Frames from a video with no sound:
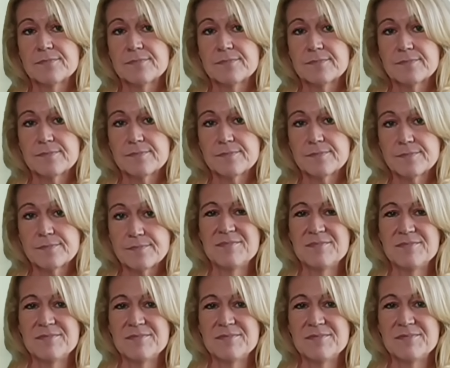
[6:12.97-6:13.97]

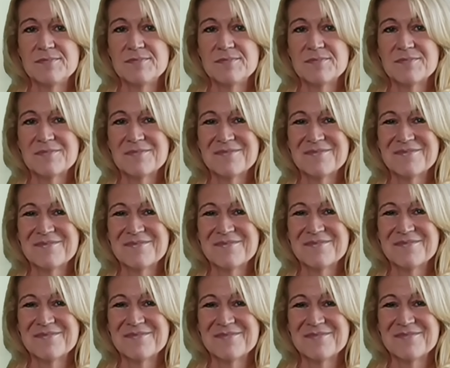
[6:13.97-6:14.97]

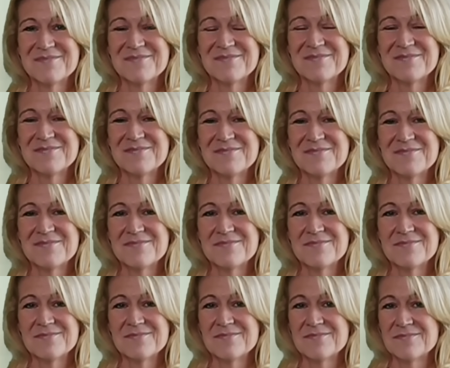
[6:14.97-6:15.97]

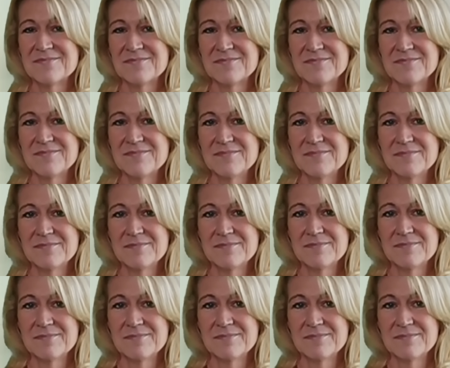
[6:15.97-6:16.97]

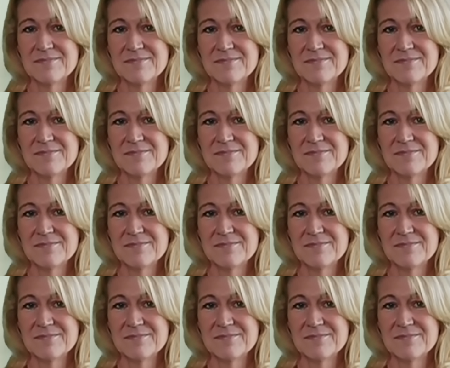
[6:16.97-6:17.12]
[no speech]